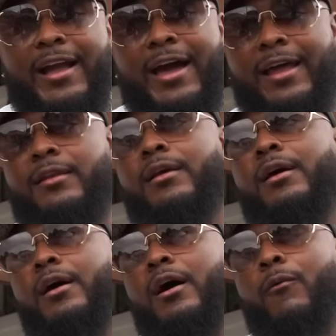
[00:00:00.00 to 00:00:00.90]
got
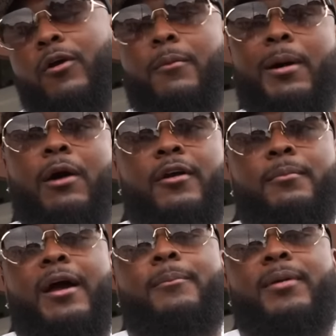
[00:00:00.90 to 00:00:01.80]
a word about where he
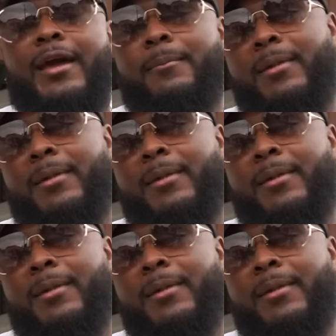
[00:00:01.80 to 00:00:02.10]
might be at,